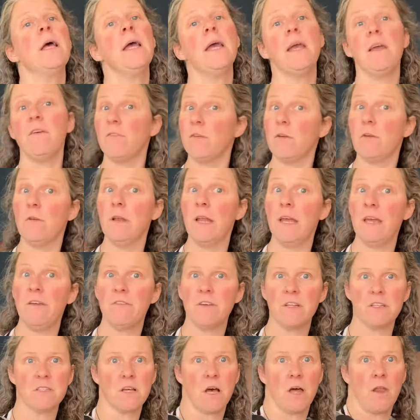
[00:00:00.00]
If you leave
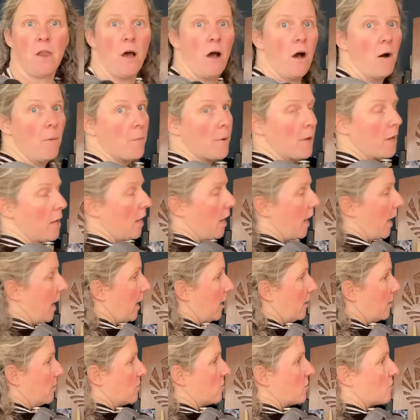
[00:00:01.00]
it done up
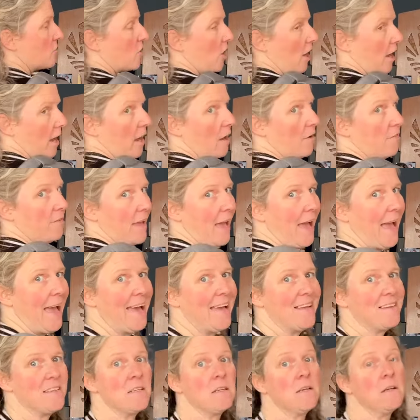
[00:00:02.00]
and chuck it over your
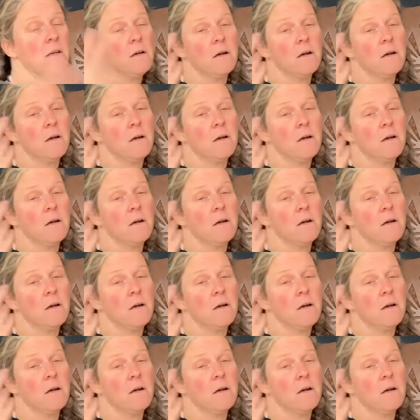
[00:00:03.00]
head,